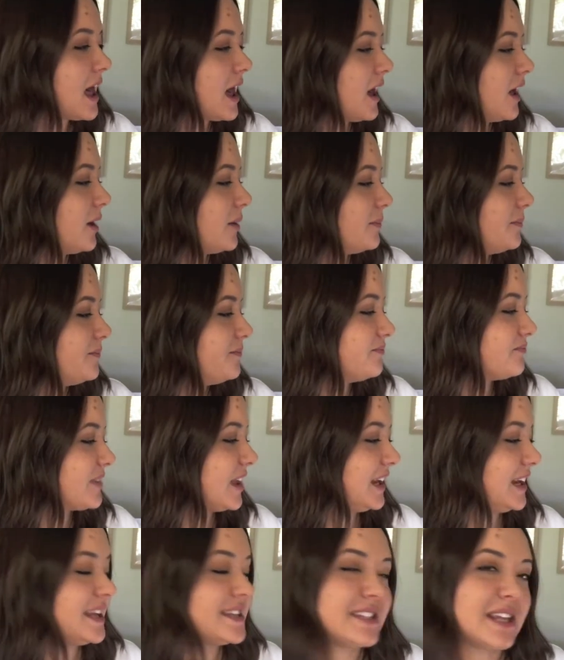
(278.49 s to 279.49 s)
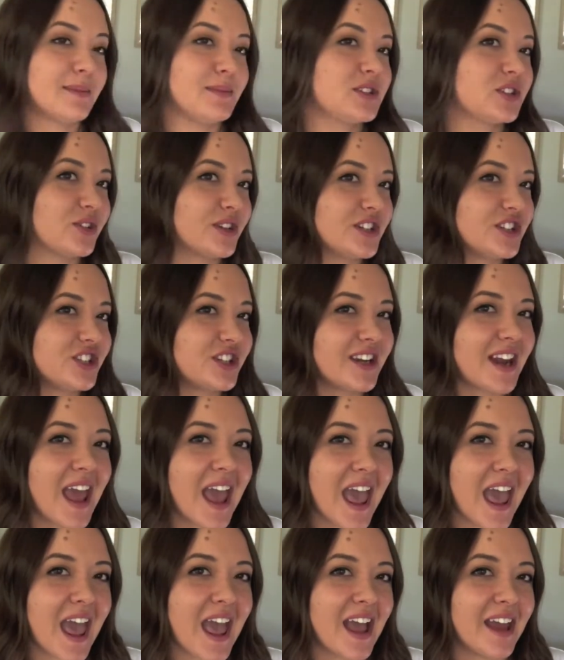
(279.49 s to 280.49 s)
Um, his name is Christian,
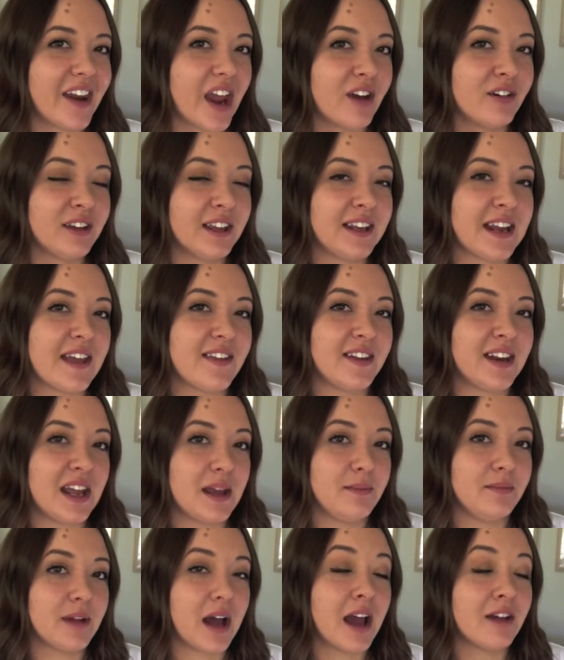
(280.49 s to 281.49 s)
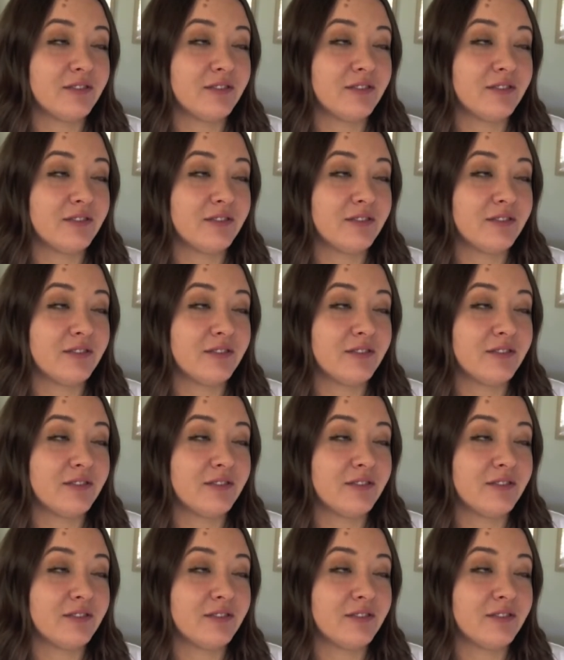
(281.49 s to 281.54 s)
and I really like the name,